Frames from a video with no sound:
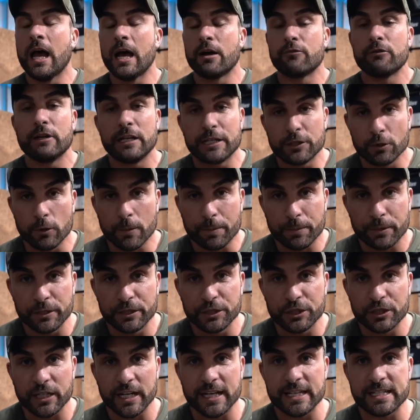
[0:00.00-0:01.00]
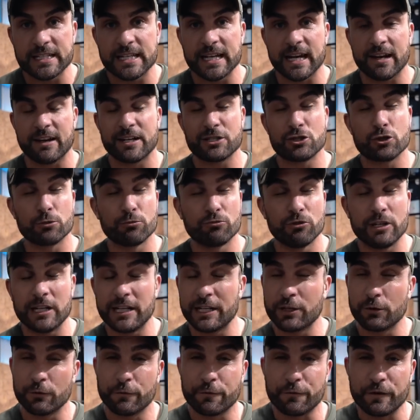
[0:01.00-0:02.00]
Really do appreciate it. I had some
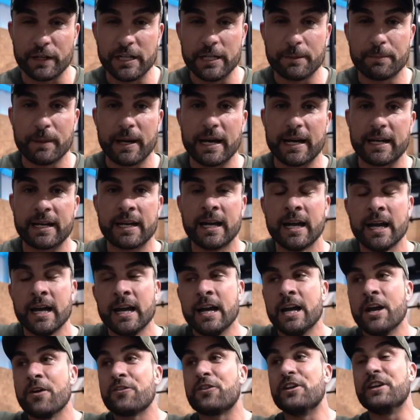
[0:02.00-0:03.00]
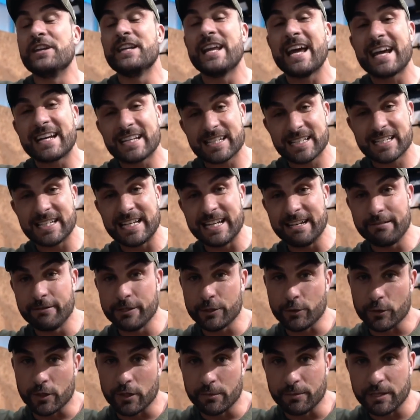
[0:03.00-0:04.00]
really good feedback. The next
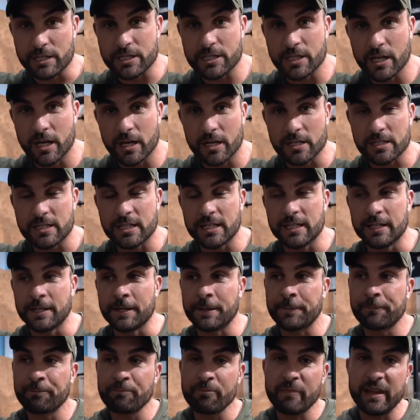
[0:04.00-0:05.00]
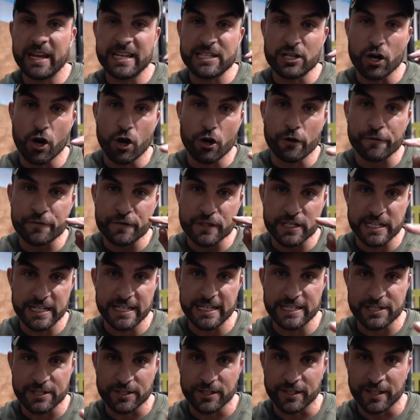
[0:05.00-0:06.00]
series we're going to be starting is off
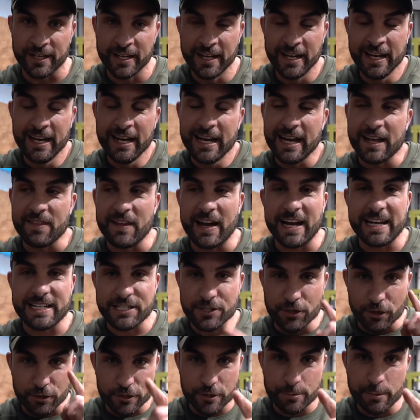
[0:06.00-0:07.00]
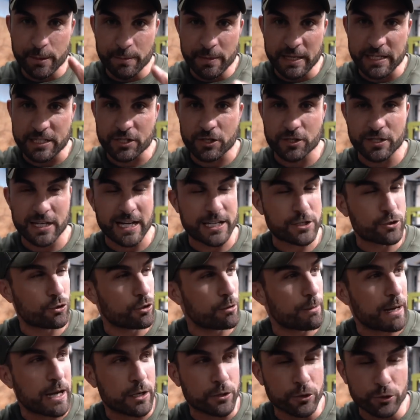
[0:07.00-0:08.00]
season, and that is not to be missed, because that's all
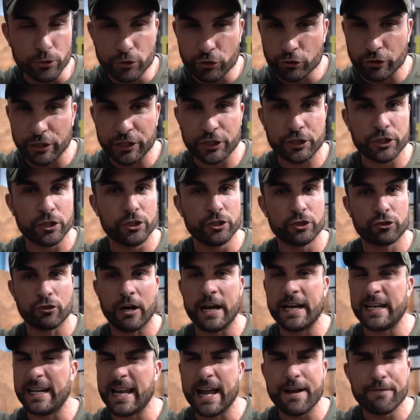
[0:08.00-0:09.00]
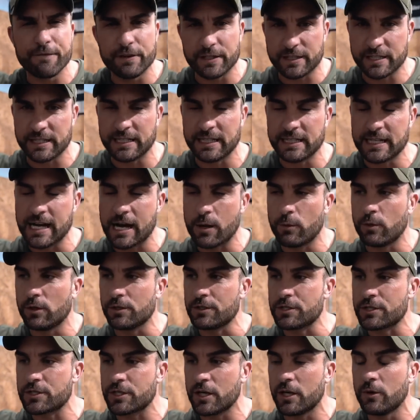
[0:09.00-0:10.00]
about nutrition, training, everything in that
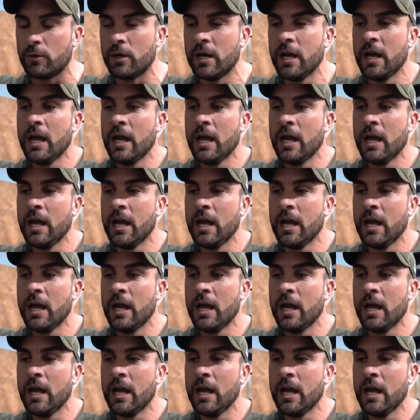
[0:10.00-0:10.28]
one. So